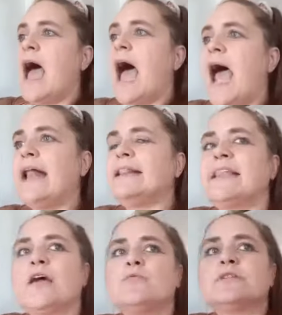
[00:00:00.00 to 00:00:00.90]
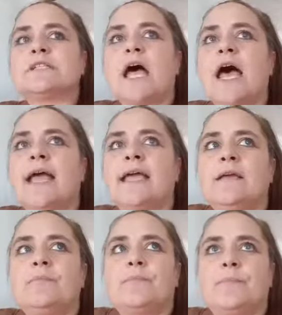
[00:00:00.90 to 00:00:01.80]
And there was
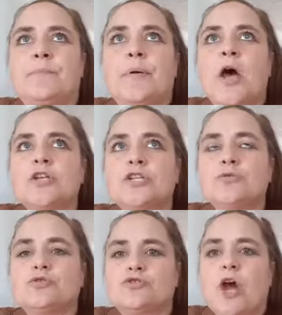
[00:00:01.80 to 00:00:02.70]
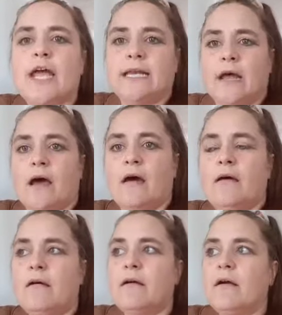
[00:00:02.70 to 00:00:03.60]
a personal trainer
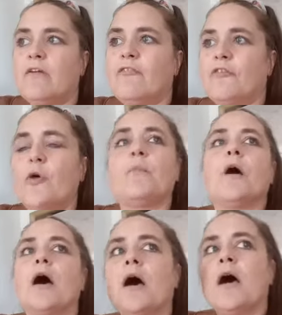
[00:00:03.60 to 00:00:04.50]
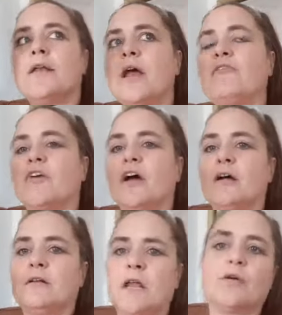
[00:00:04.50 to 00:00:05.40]
from
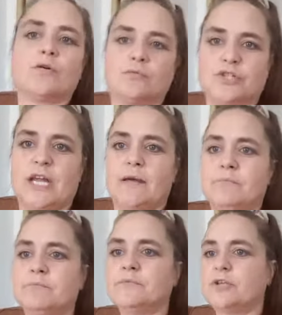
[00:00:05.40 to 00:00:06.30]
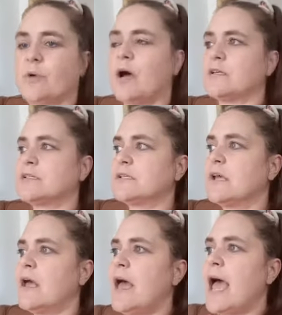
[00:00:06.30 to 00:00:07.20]
another local gym to us.
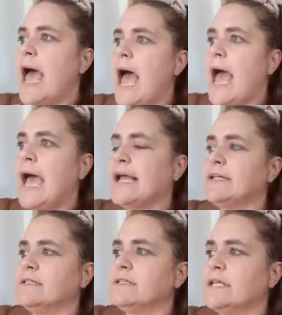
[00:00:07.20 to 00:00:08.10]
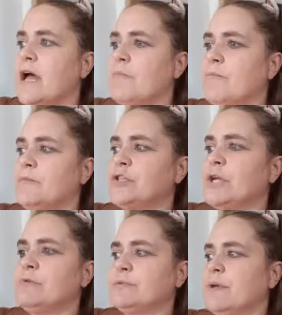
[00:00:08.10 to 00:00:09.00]
And um,
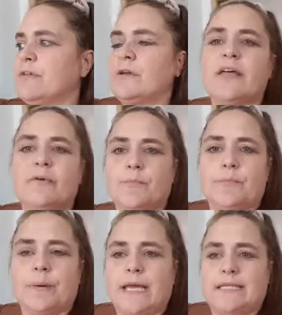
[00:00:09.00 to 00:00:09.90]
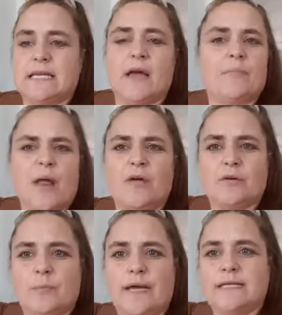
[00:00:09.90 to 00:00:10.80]
she was with another PT, a
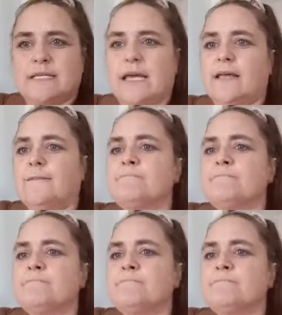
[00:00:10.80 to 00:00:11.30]
bloke PT